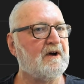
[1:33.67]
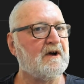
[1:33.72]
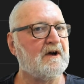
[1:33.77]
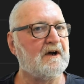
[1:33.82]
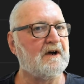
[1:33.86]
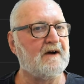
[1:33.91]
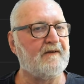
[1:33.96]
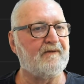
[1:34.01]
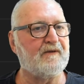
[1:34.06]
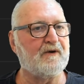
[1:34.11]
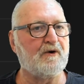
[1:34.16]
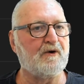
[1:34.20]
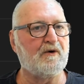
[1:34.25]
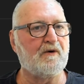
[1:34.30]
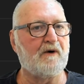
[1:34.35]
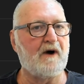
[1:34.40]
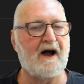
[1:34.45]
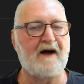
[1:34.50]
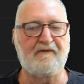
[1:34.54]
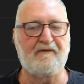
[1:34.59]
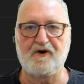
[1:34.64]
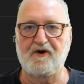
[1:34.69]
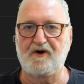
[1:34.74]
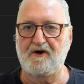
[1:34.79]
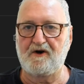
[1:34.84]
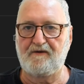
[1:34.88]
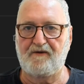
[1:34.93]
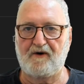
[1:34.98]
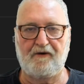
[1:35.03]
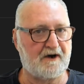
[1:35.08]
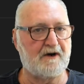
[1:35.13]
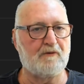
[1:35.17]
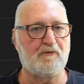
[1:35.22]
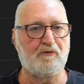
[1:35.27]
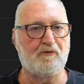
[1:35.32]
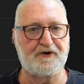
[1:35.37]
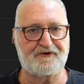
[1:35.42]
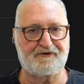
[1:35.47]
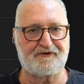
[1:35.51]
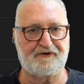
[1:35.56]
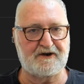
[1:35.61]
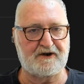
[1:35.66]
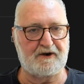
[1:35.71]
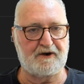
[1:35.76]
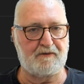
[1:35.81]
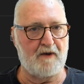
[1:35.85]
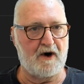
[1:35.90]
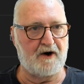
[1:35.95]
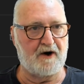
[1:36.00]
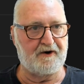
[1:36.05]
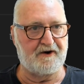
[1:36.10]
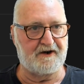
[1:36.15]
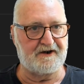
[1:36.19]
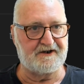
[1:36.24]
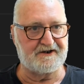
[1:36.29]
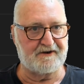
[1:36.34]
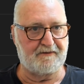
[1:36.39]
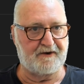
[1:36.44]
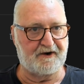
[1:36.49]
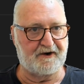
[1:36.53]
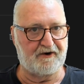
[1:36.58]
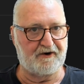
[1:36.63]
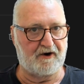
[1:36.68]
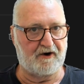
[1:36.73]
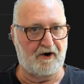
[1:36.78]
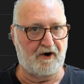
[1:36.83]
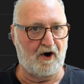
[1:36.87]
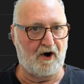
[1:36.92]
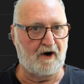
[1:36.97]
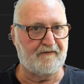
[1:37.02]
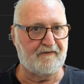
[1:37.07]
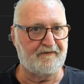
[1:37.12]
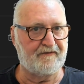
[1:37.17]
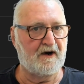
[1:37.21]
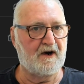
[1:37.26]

If you have a new vault, restricted mode needs to be turned off.